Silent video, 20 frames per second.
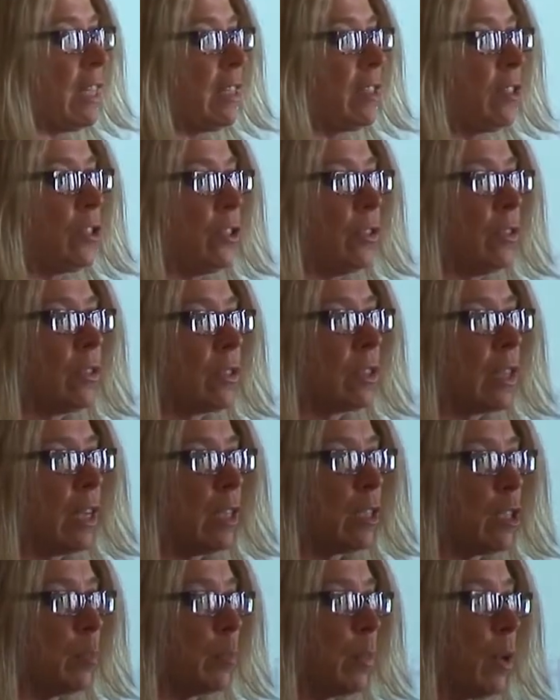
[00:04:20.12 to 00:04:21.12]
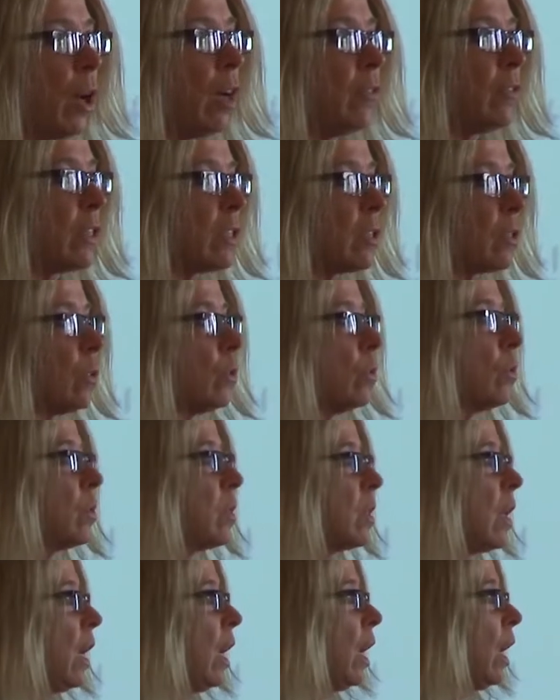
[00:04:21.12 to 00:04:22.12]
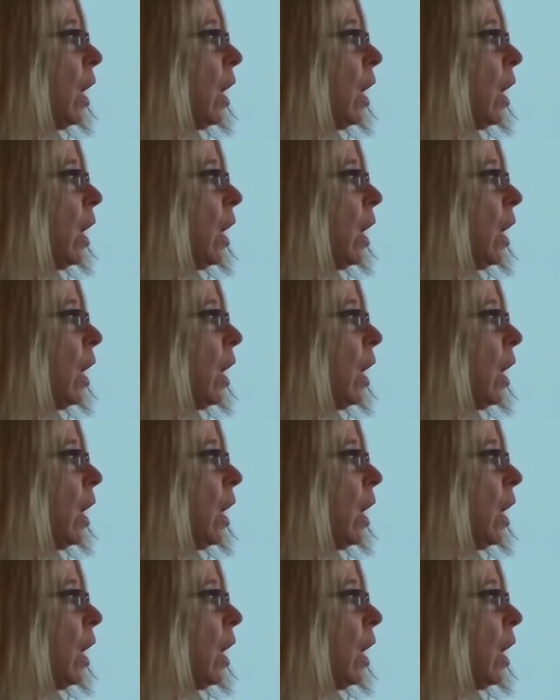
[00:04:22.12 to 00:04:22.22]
of their students going to private schools,